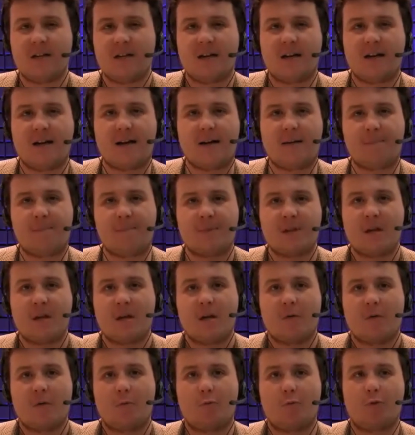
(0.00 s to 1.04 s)
Um,
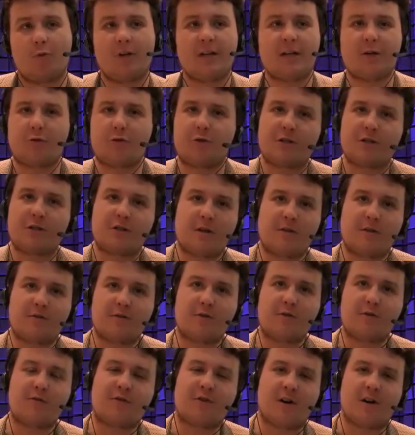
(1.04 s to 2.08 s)
Really interesting stuff
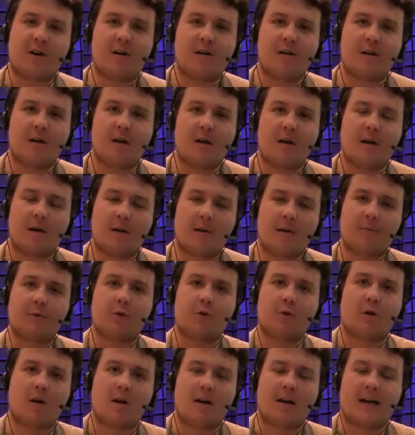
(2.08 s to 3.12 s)
so far. I'm
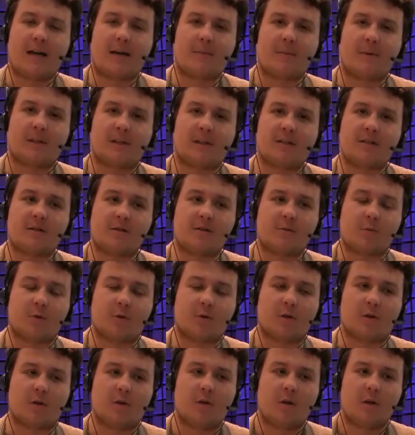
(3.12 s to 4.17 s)
sure our iGaming listeners
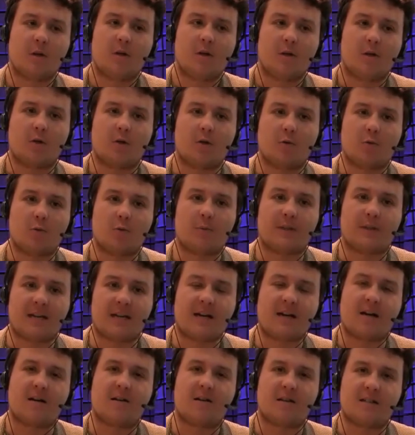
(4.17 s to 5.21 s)
will be
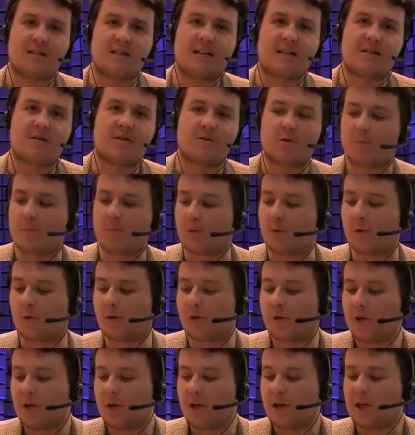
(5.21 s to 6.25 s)
taking kind of these lessons on
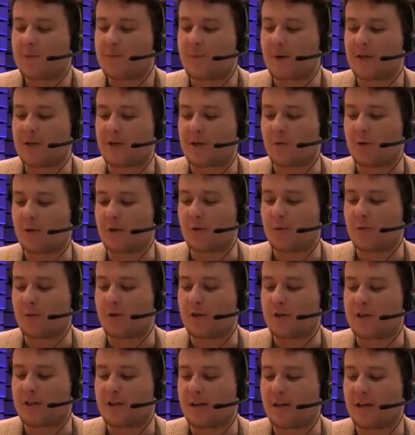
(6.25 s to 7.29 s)
board, especially when
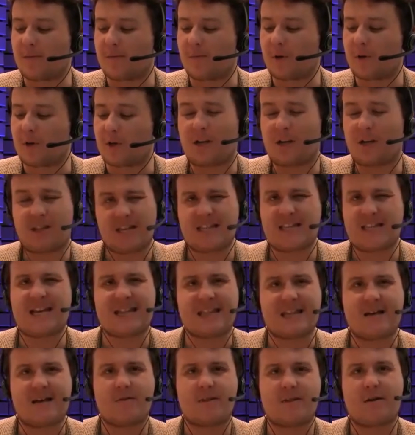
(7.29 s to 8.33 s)
you said, well, I think, yeah,
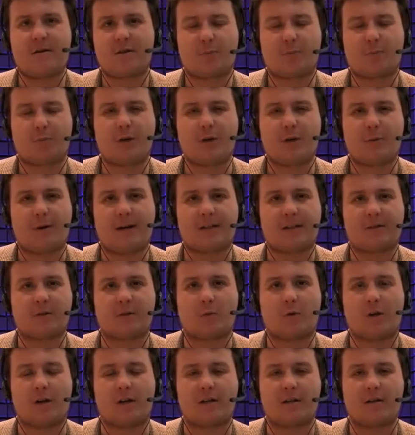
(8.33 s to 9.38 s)
that was a pretty
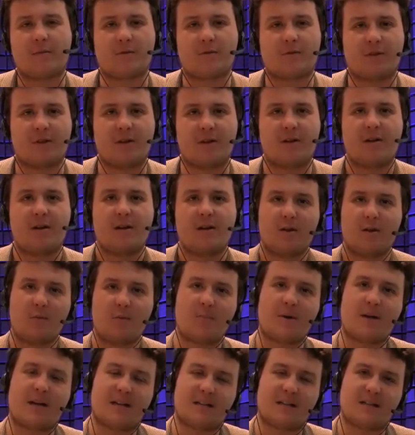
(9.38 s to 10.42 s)
practical one in terms of the
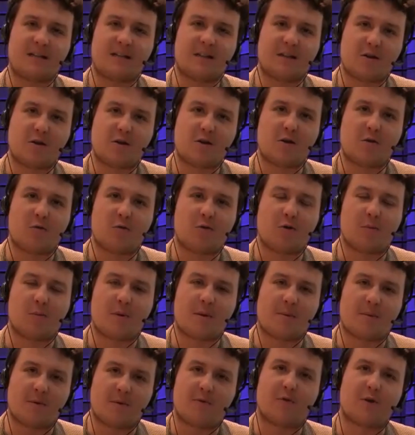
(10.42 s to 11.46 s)
biggest thing that can go wrong,
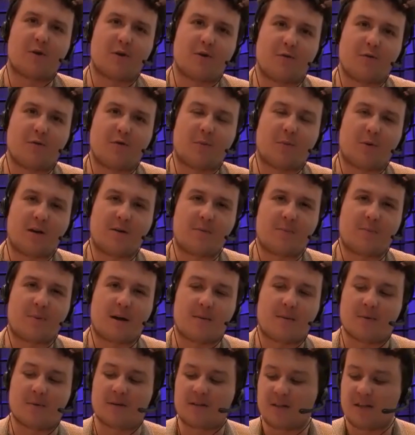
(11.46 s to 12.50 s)
maybe avoid
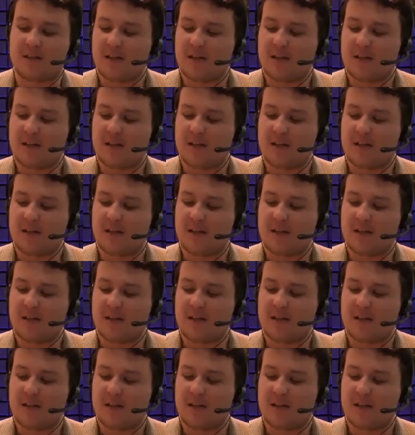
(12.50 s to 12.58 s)
prepayments.